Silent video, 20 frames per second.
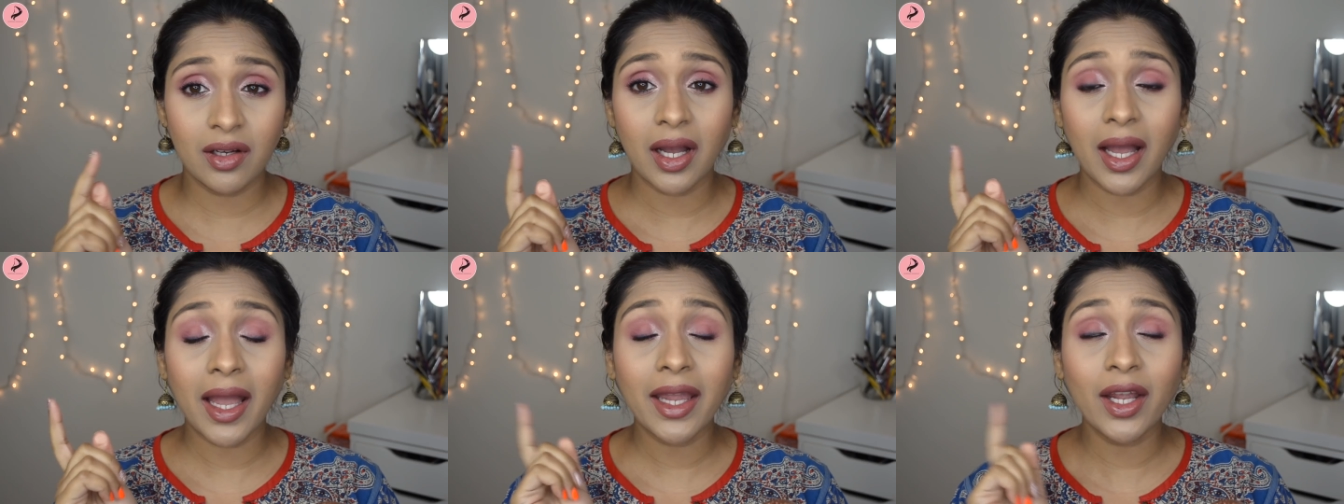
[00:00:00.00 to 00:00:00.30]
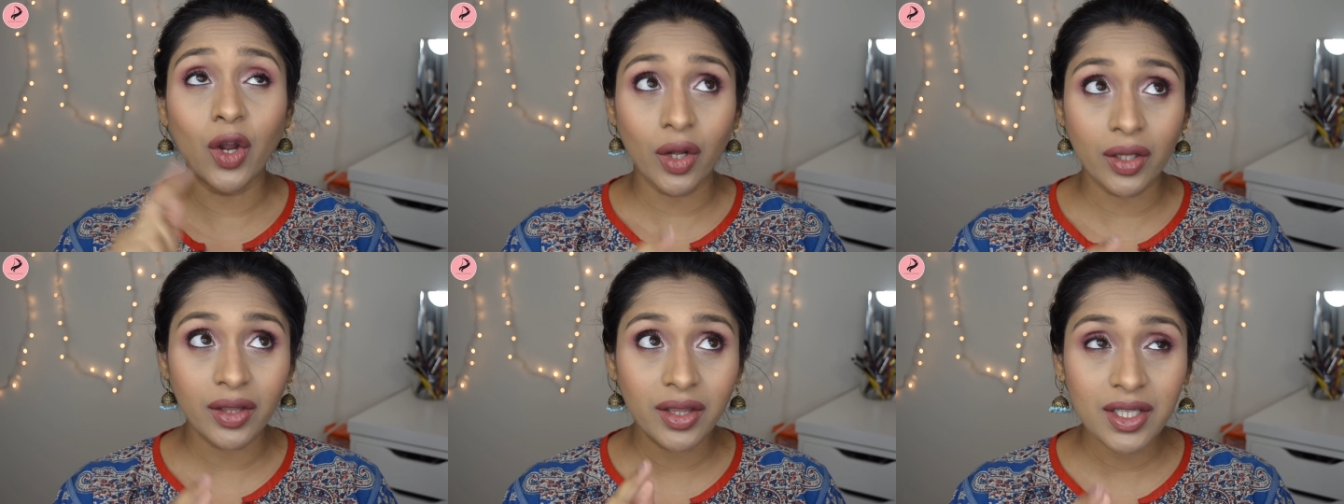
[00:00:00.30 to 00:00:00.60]

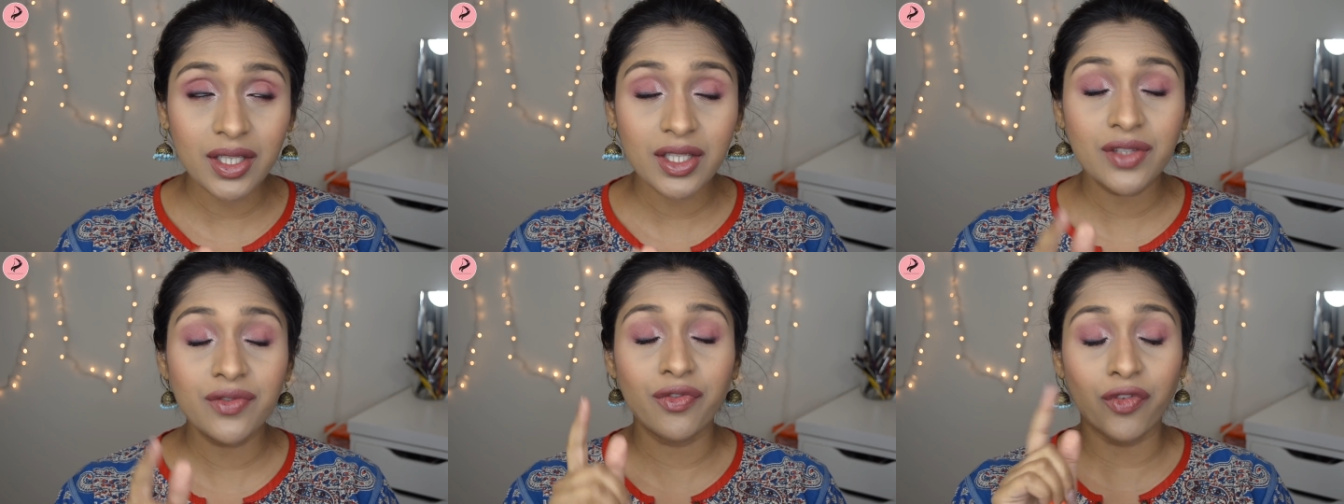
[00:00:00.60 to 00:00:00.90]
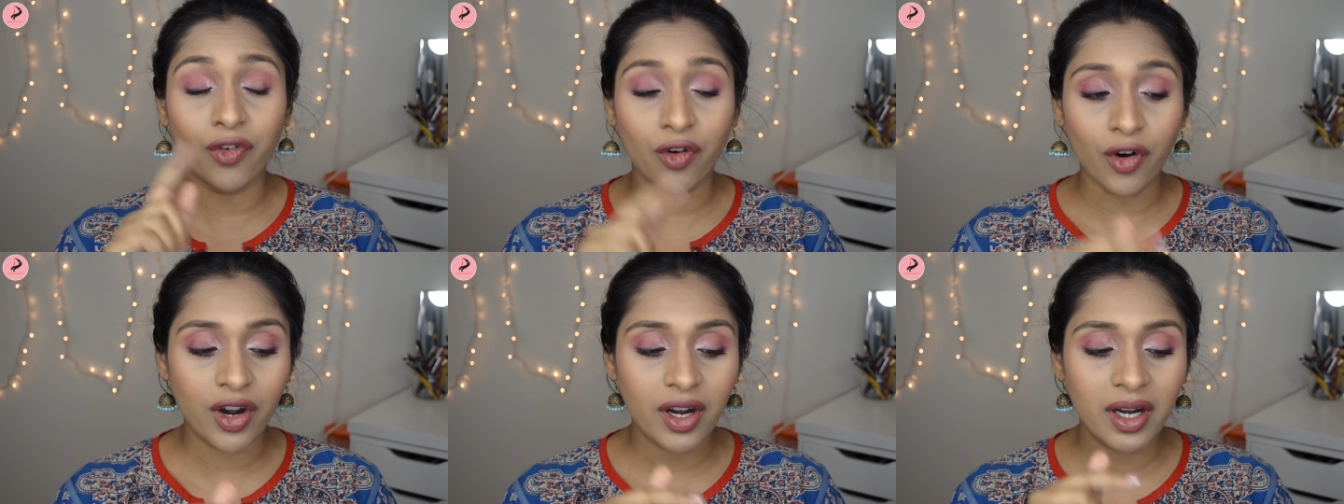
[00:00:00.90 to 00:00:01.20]
I got this
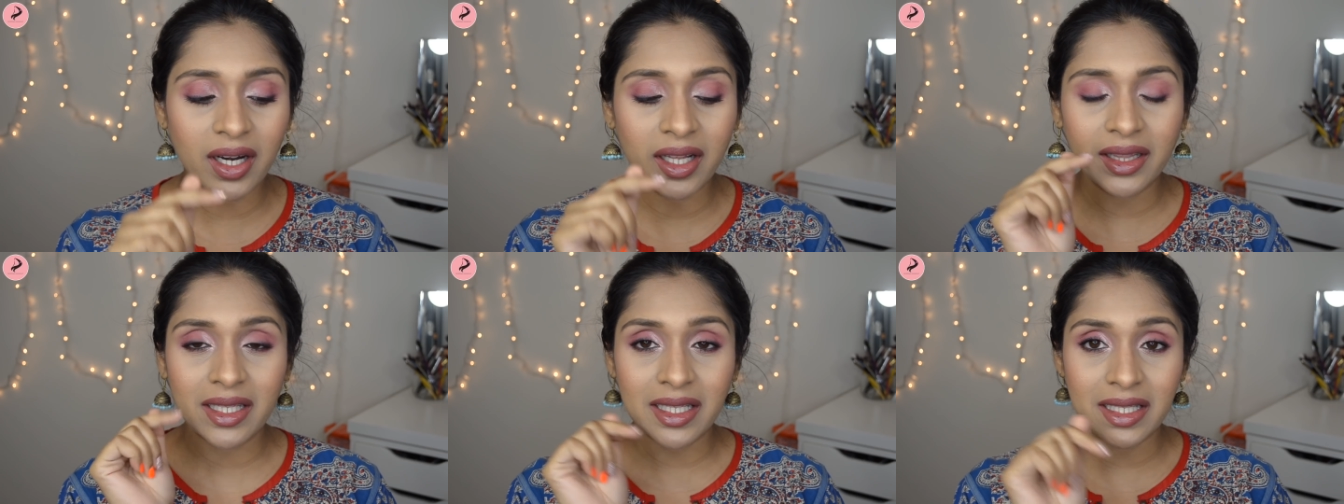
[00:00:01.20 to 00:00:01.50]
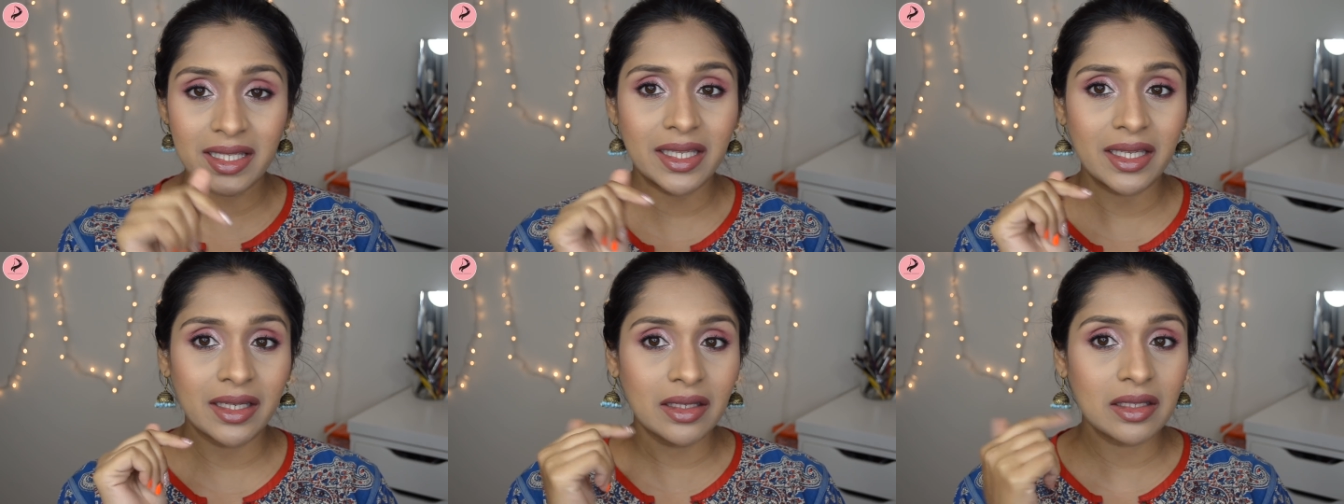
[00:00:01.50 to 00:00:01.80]
for
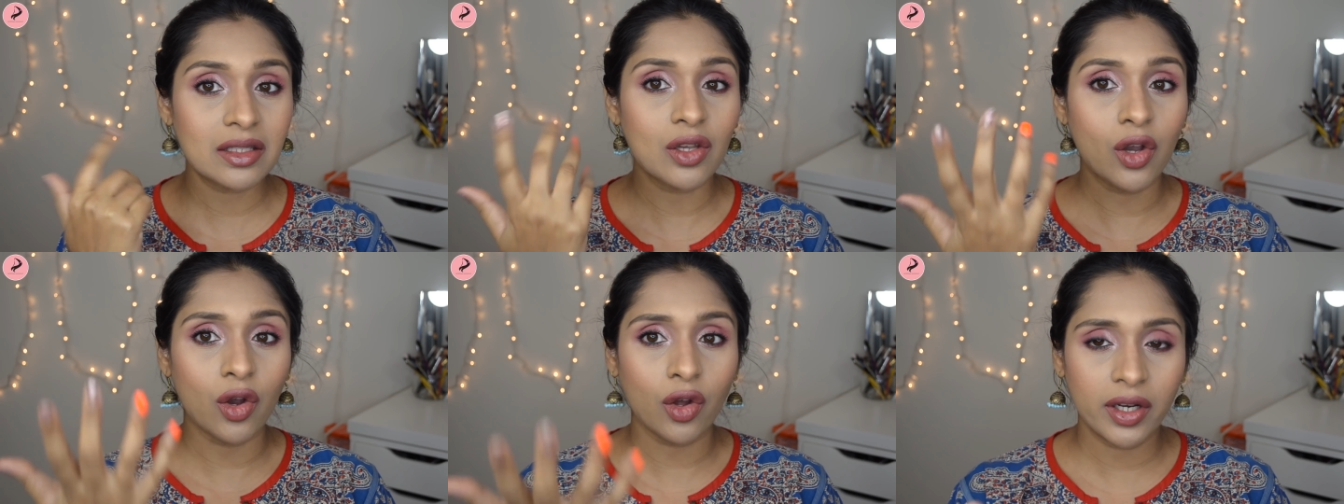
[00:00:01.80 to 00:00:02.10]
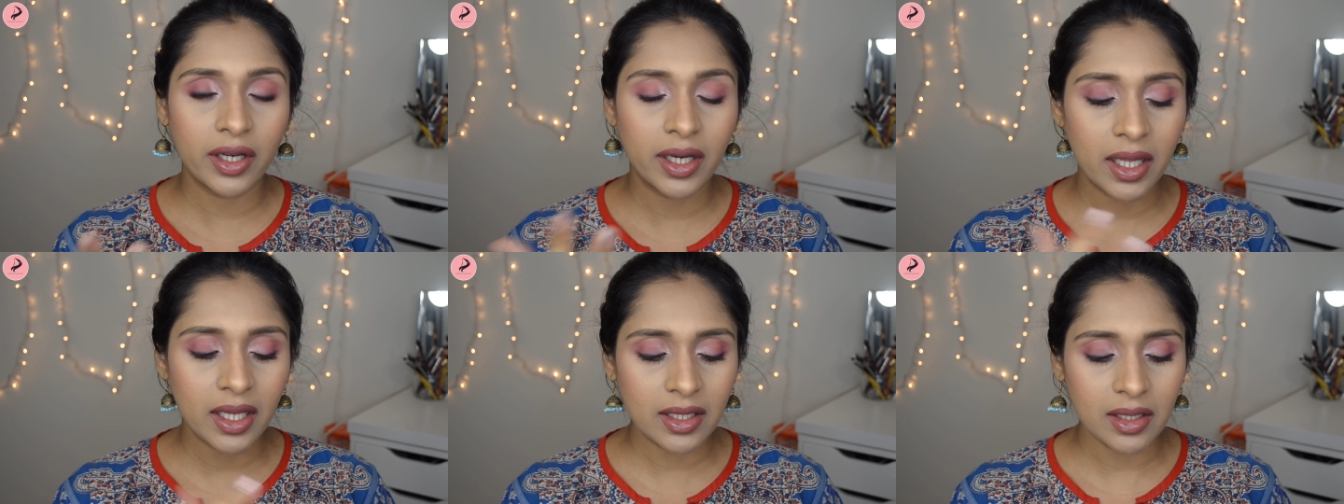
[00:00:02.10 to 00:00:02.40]
this year's
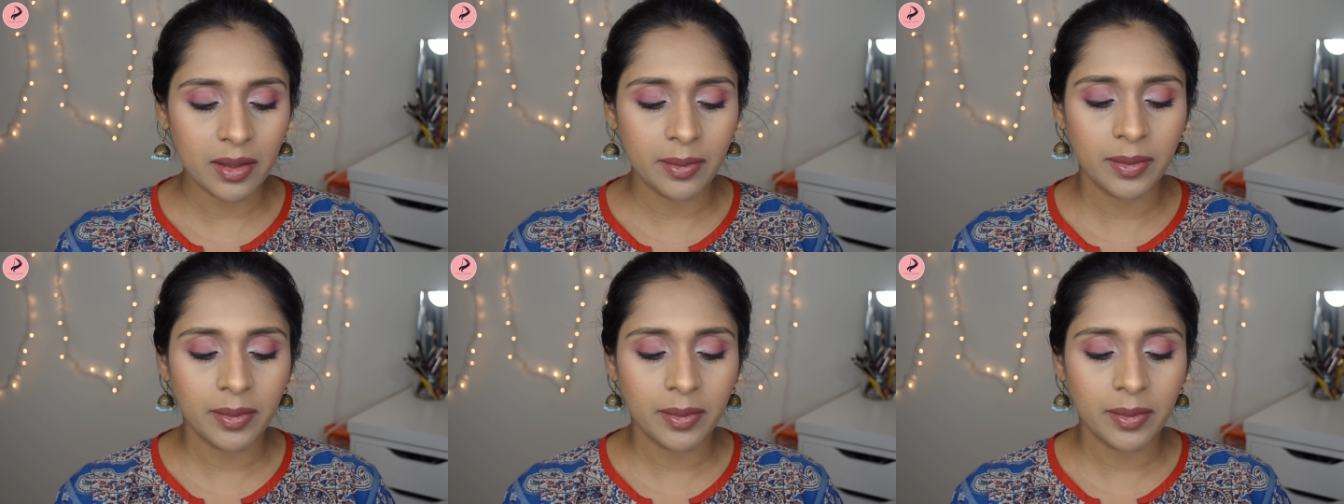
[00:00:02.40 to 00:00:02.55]
holidays,